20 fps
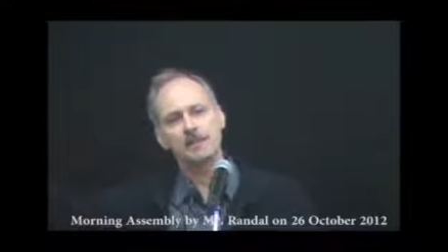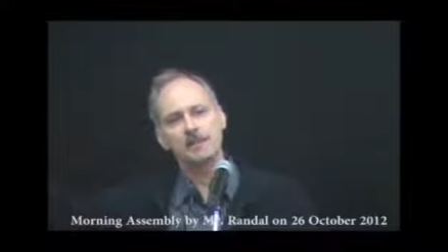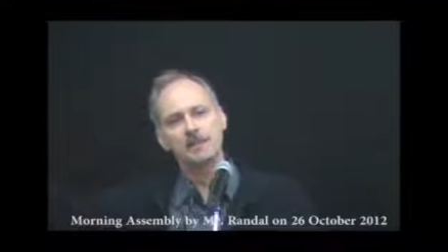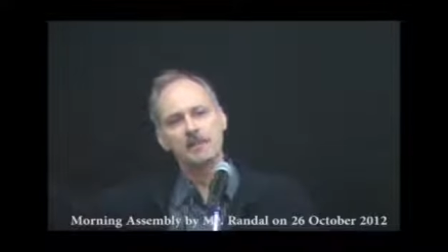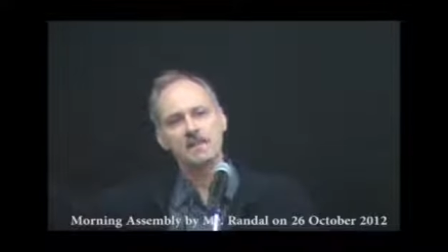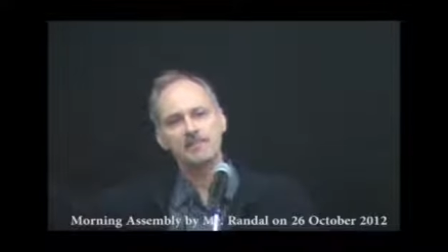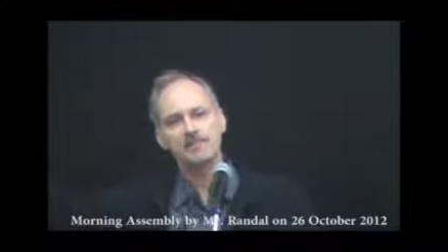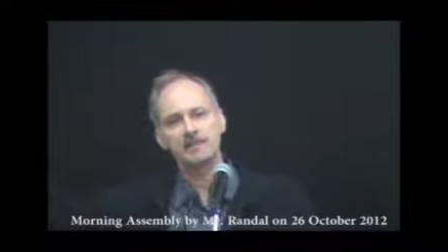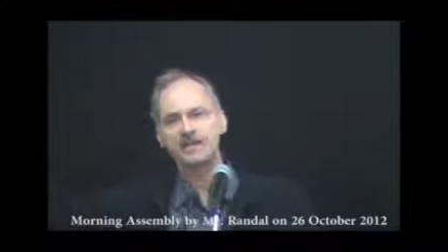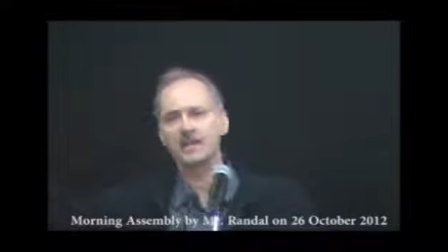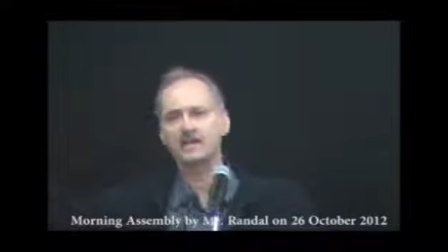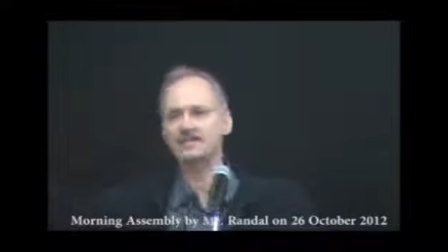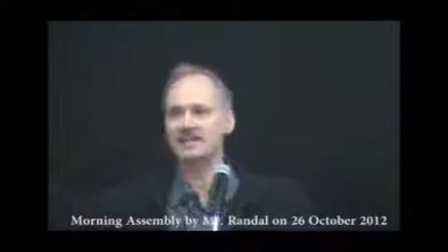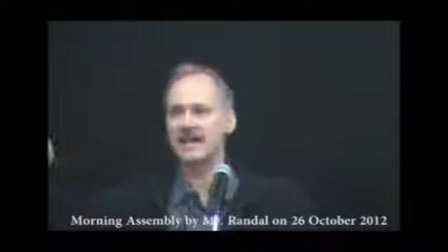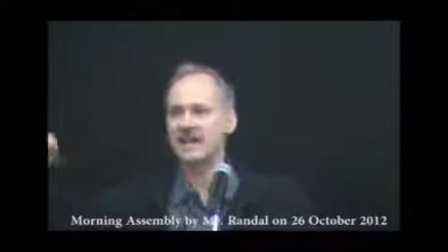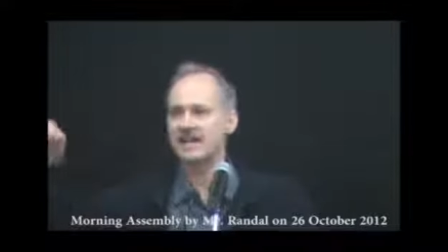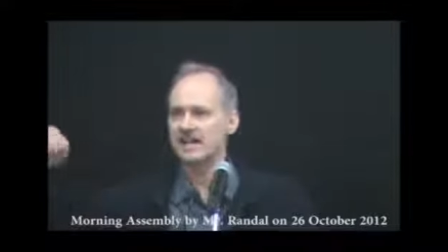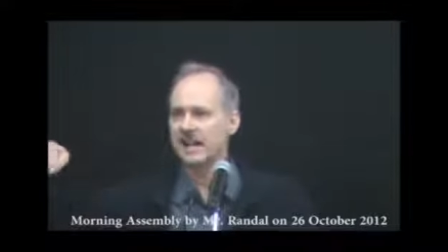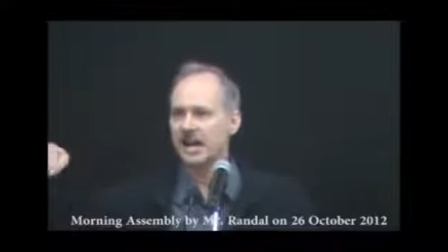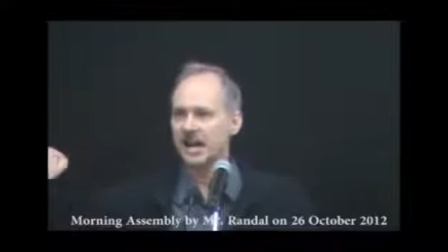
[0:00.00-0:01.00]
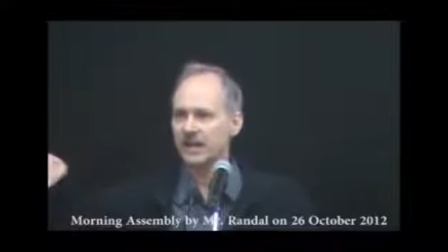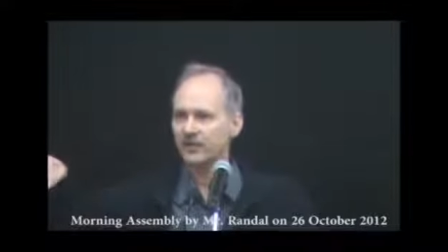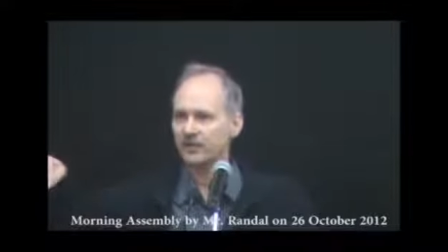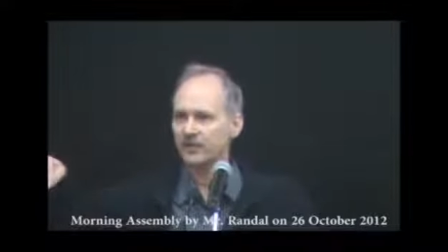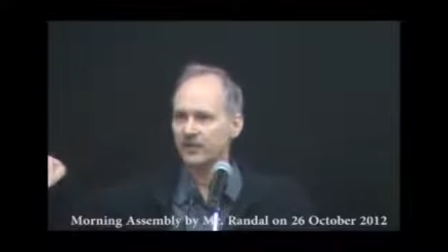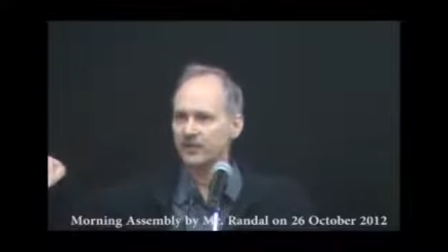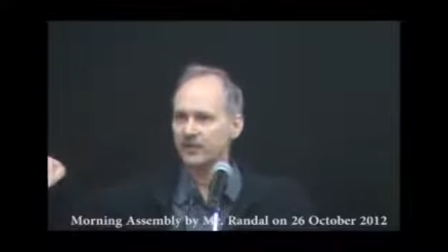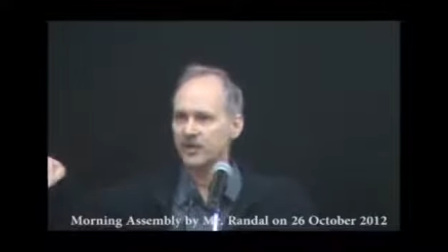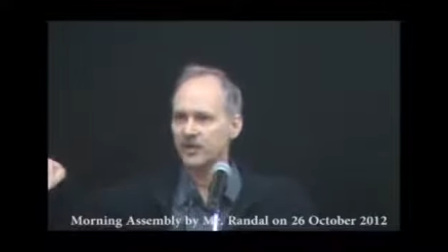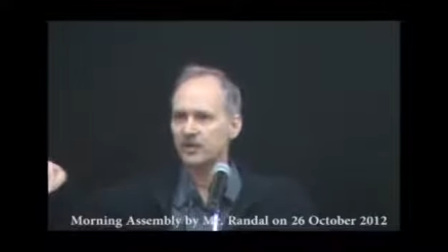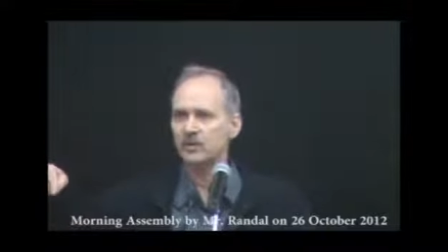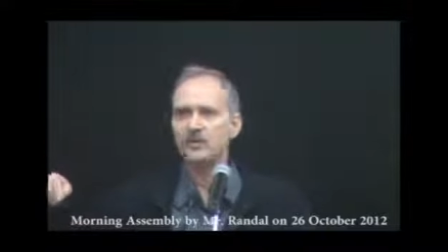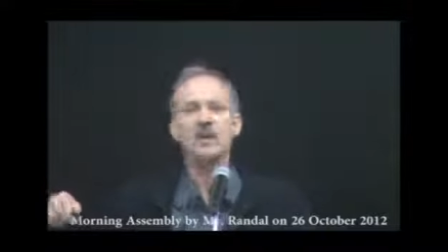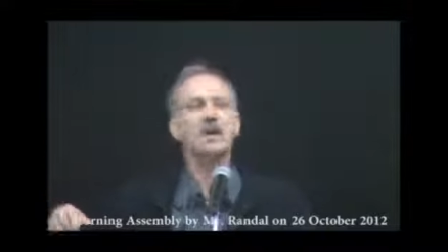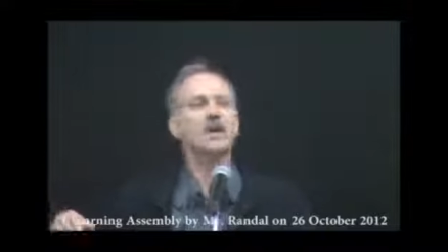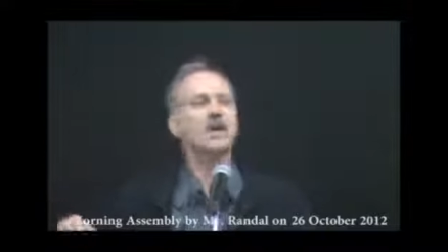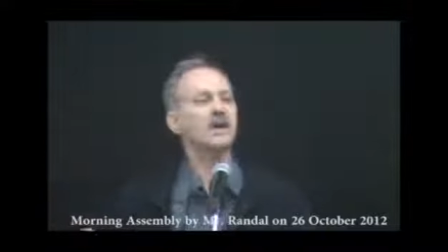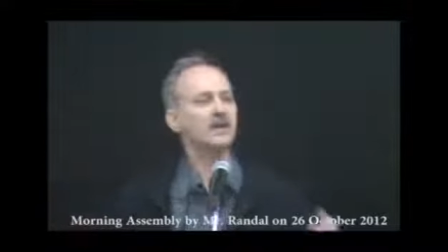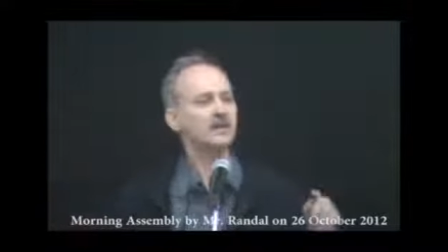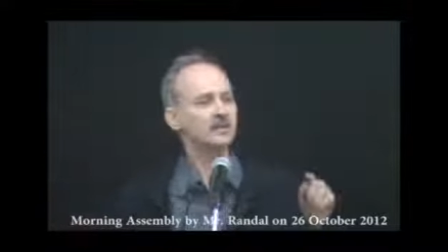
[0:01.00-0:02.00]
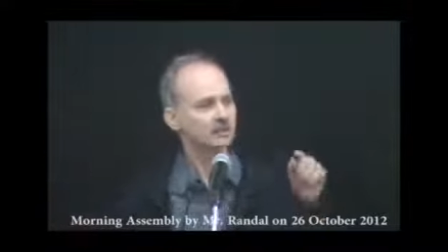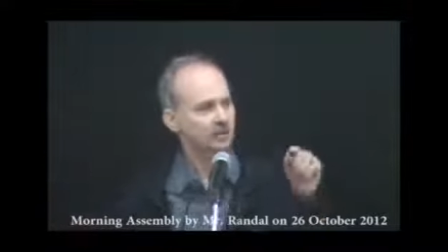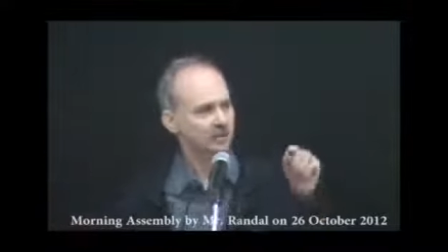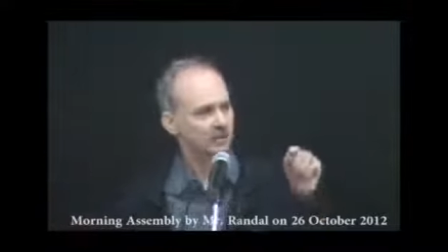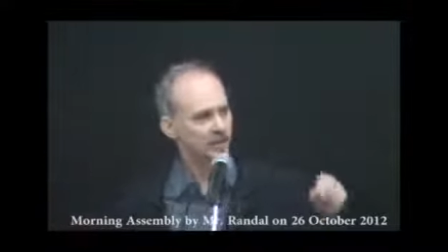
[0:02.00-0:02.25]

me because I care for you,